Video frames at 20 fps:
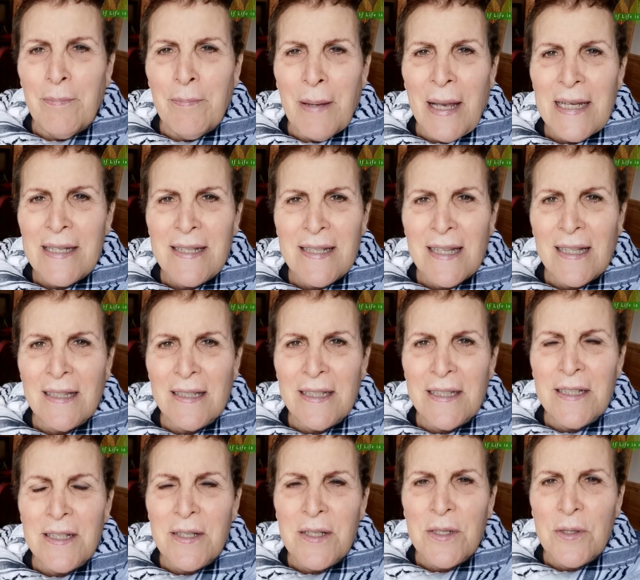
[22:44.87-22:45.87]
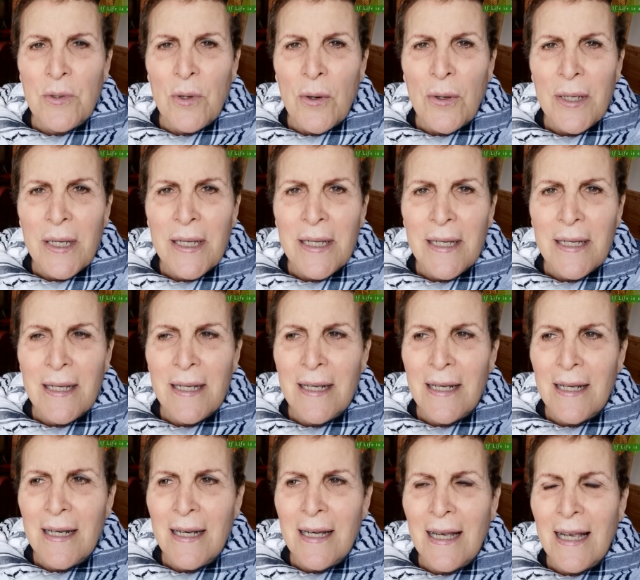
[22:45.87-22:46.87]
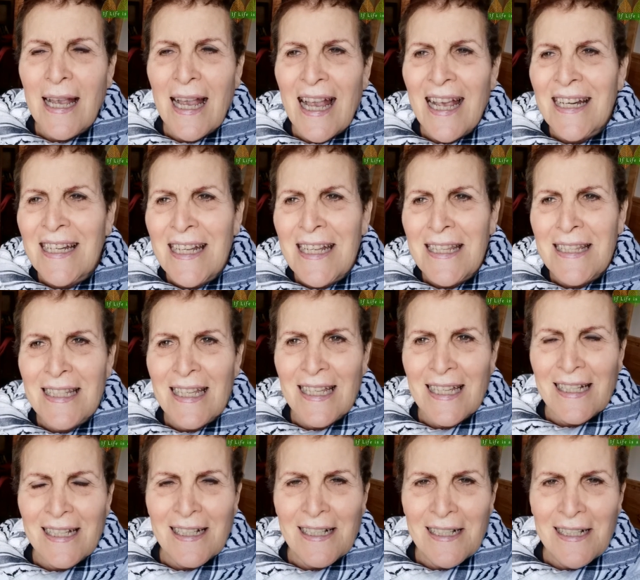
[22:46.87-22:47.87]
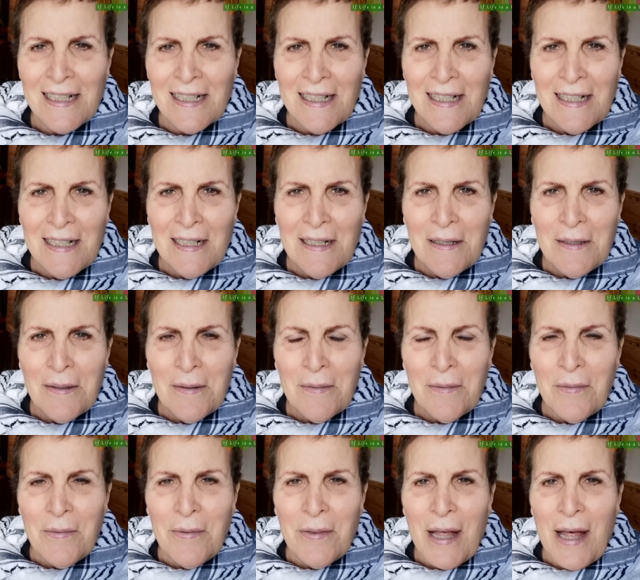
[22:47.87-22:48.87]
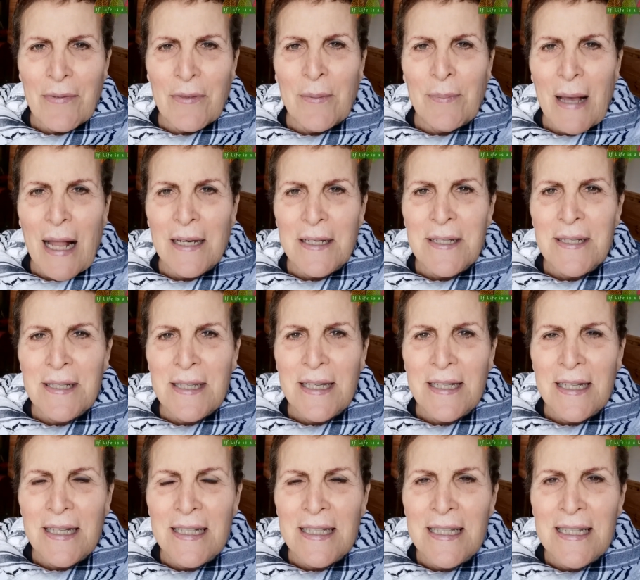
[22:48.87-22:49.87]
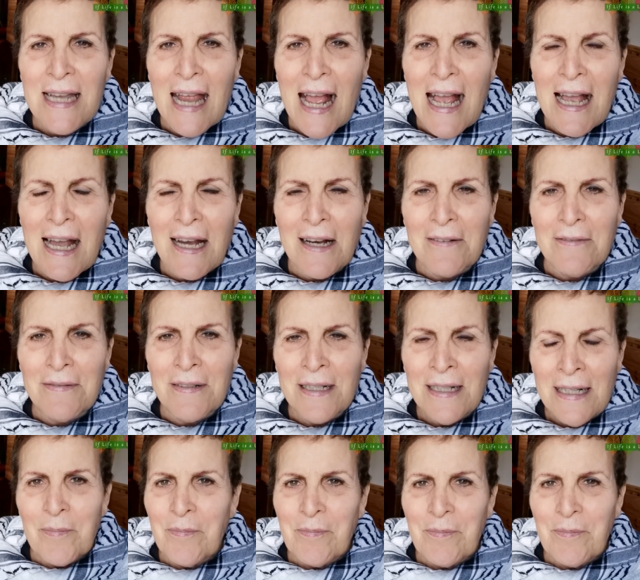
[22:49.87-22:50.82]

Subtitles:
basically destroy anything that the Palestinians have.